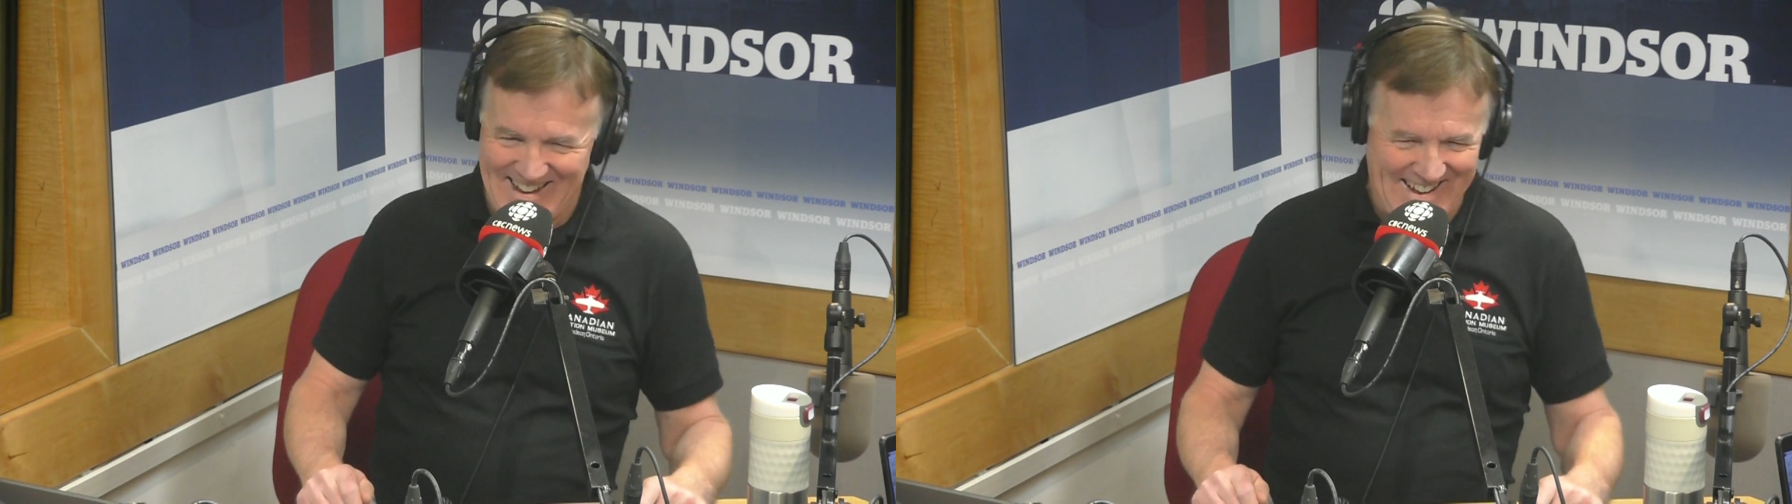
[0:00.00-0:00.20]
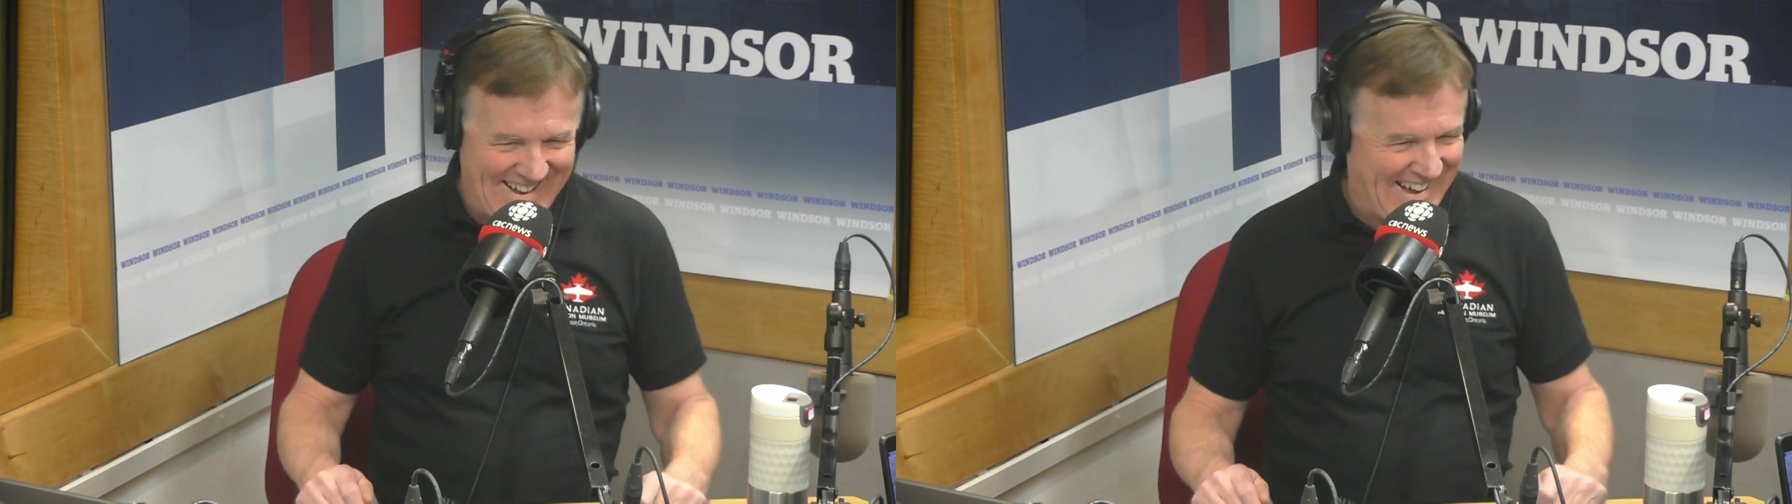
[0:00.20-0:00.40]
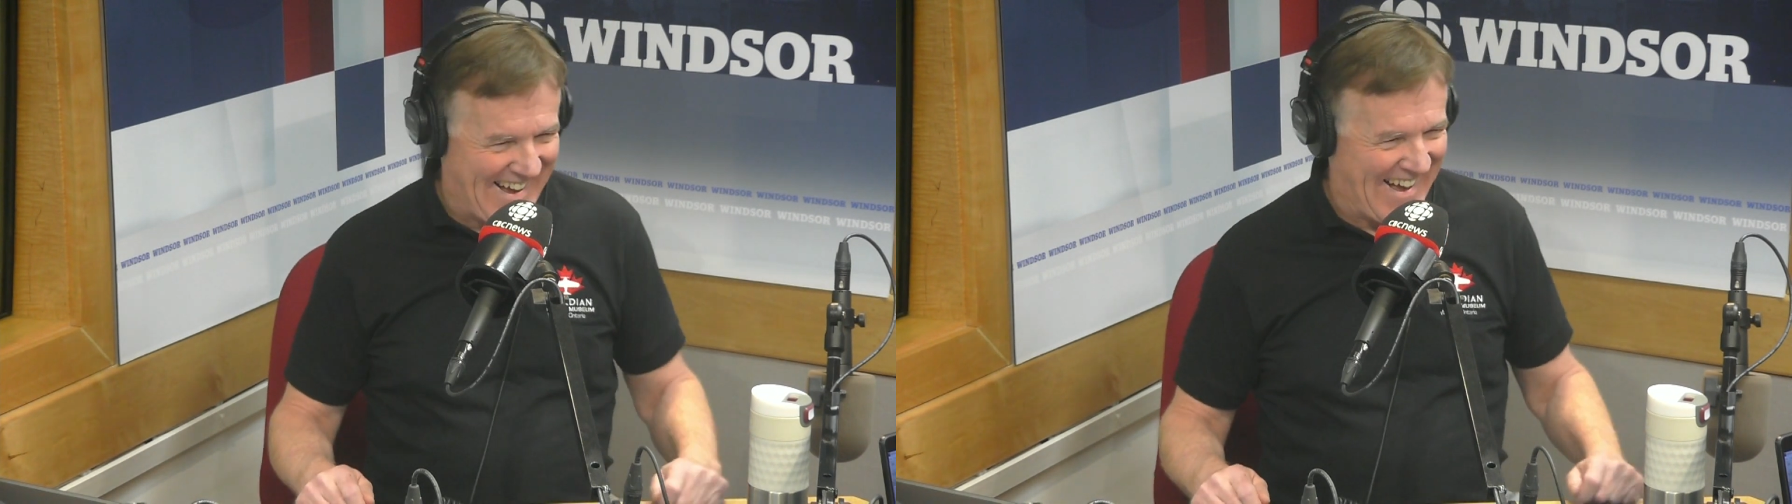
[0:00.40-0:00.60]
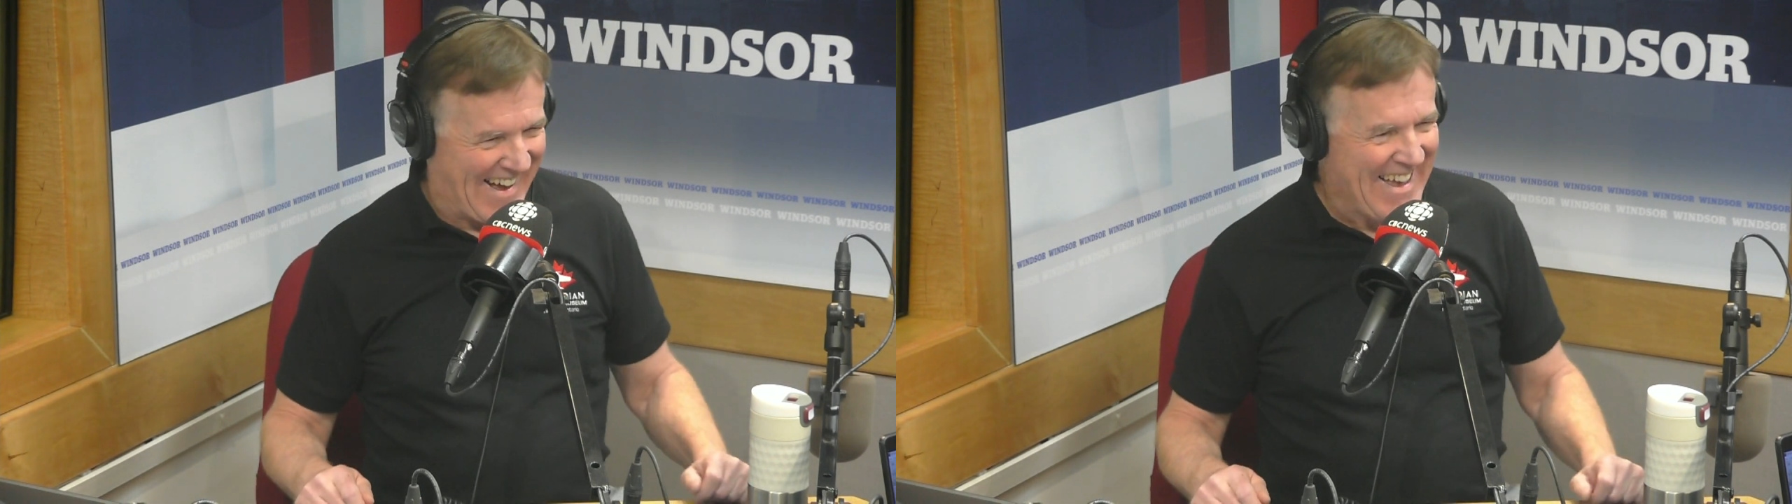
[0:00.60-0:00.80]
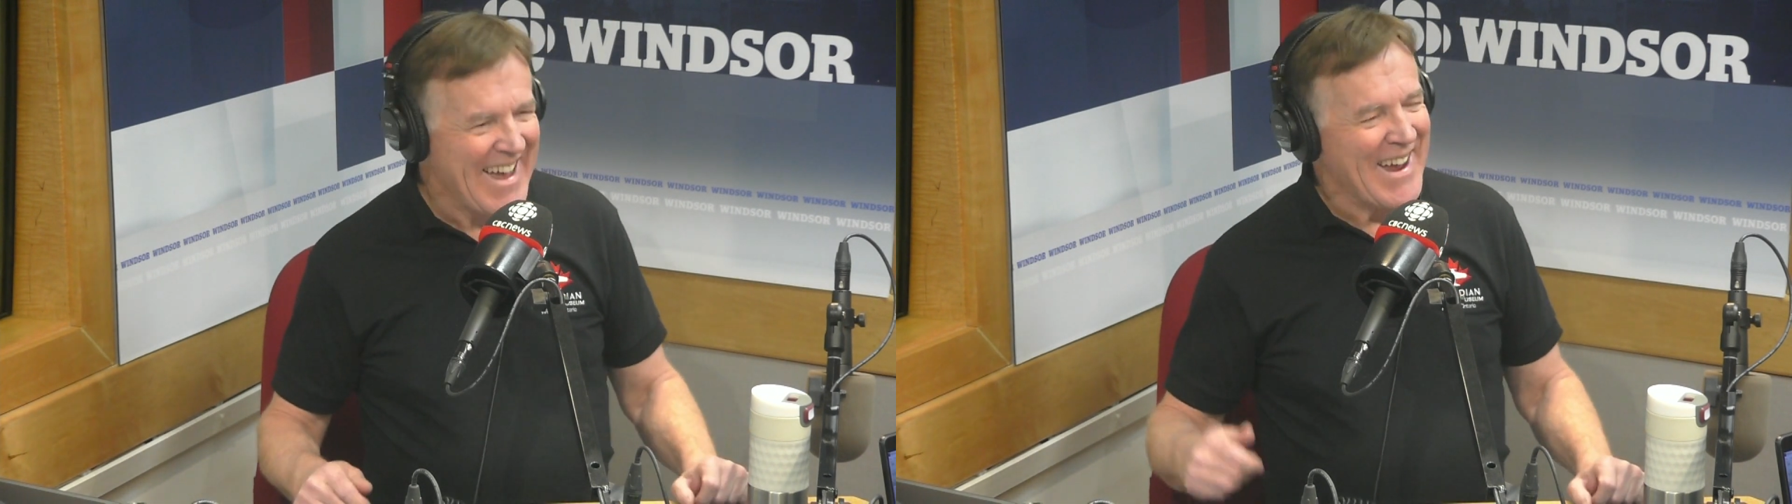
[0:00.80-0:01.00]
at him trying to get
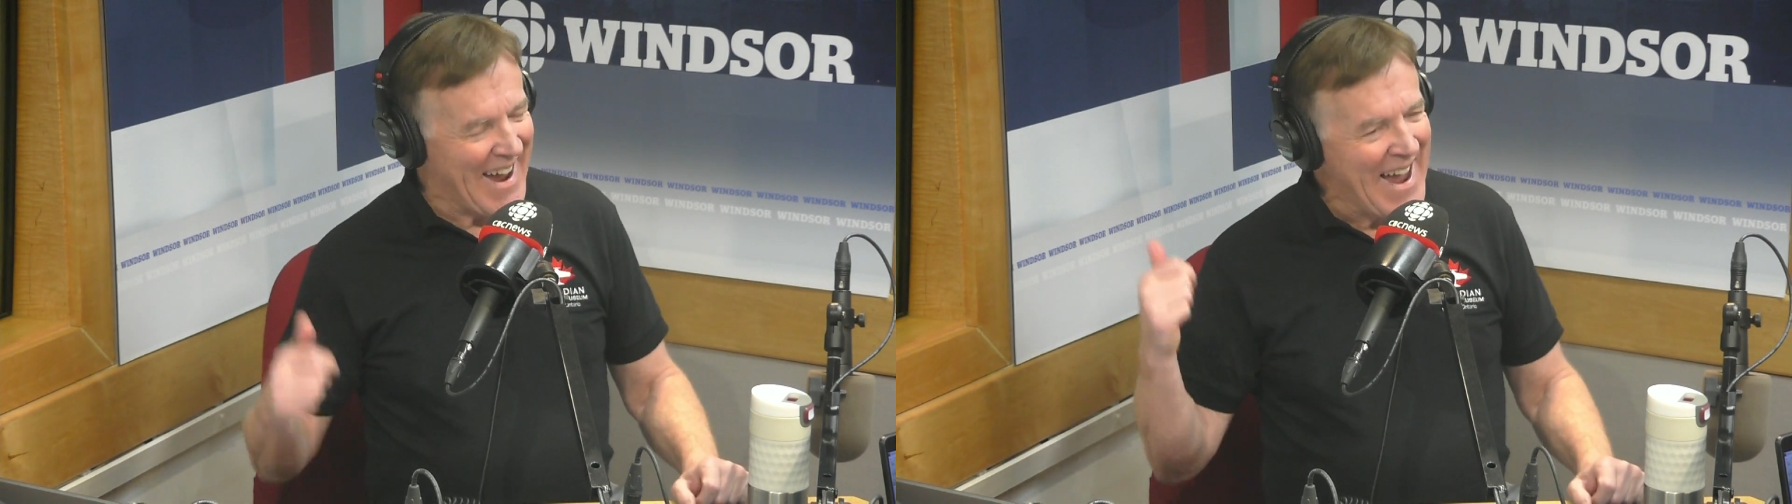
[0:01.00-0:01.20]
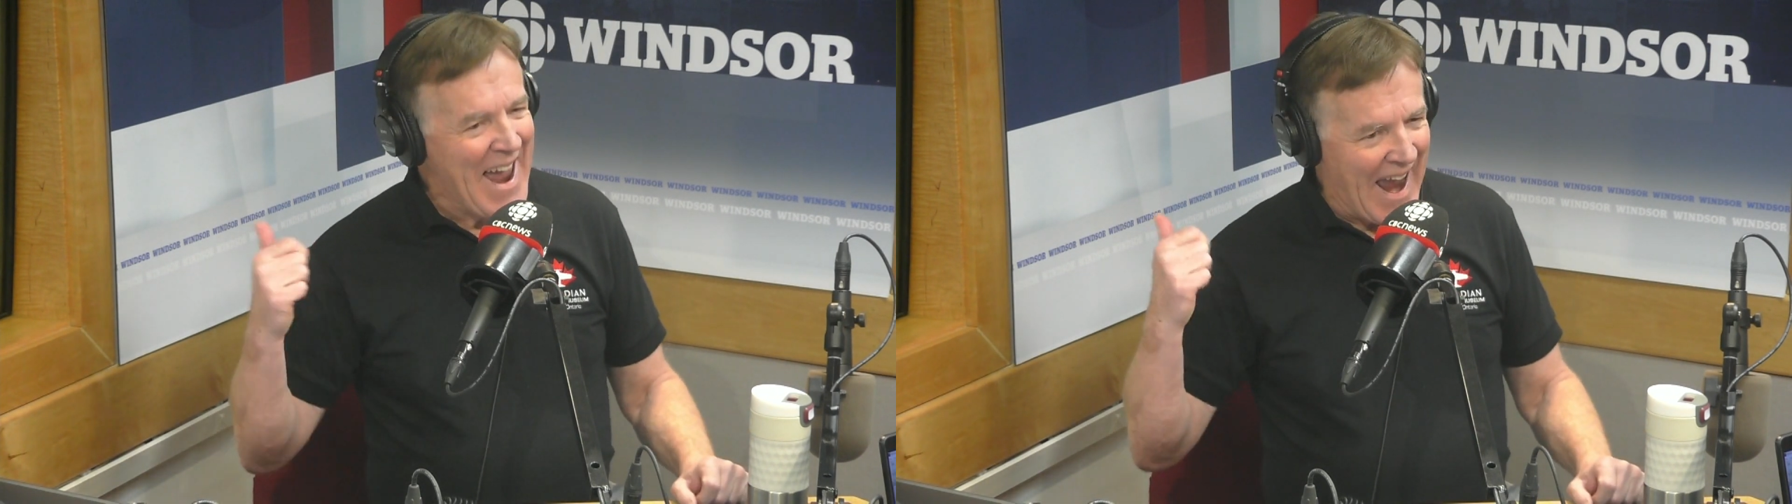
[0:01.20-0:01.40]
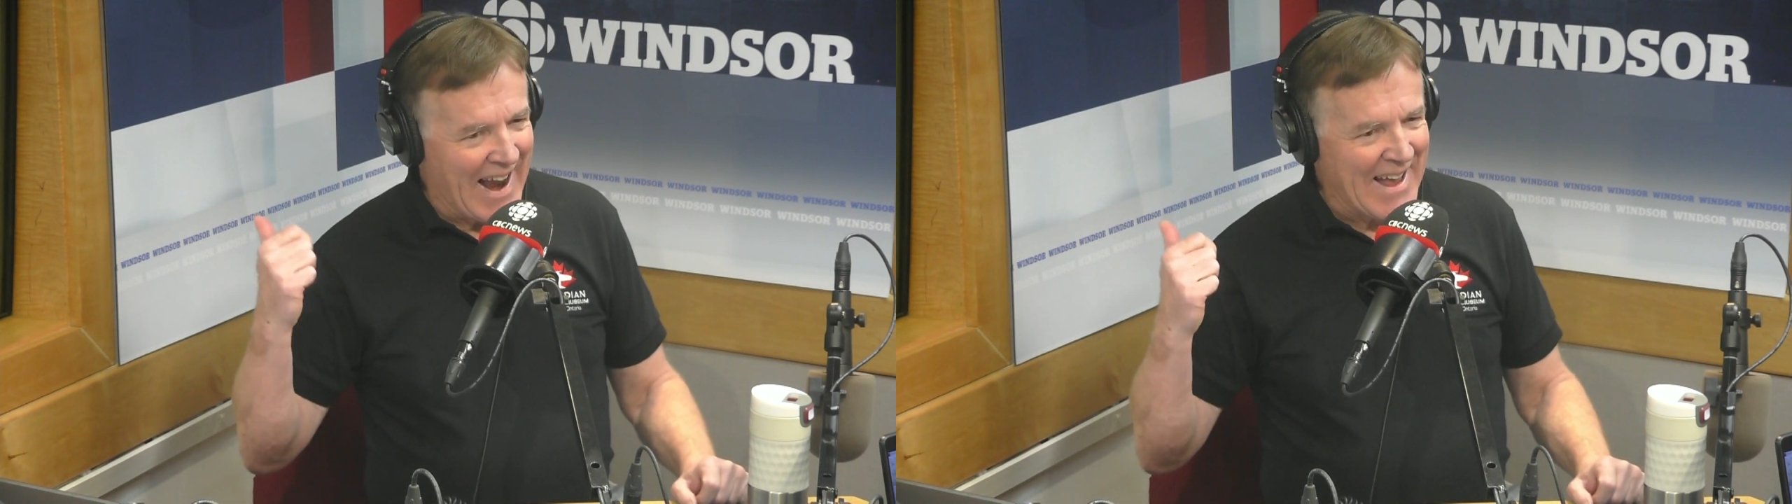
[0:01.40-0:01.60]
to the mics.